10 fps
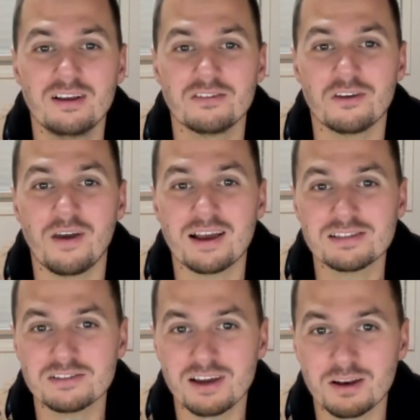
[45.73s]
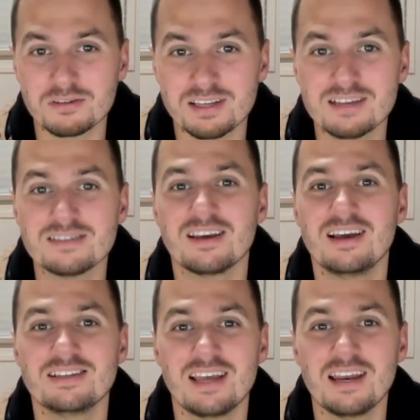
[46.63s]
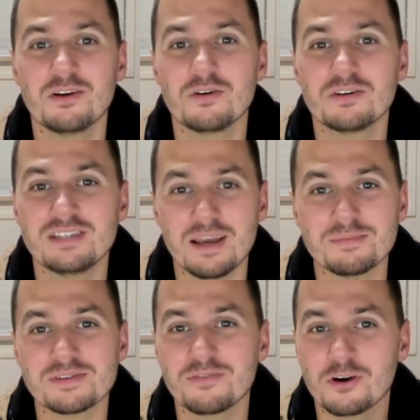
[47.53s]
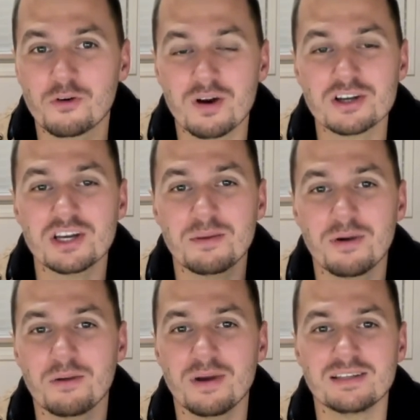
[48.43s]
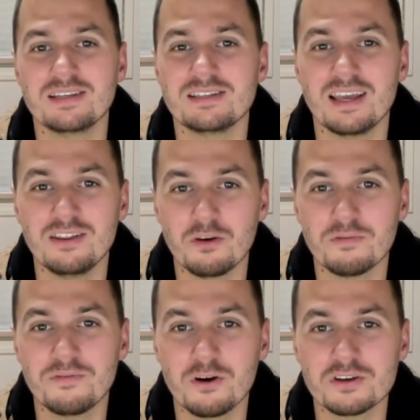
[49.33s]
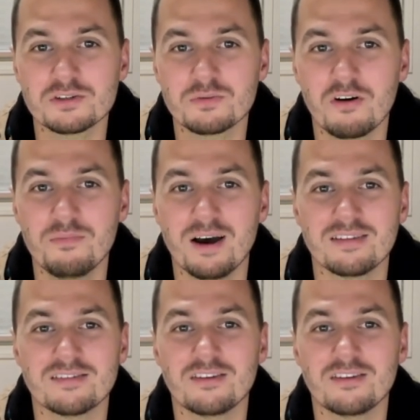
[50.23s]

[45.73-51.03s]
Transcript: So, as the title says, 10 tips for crushing bug bounties in your first 12 months.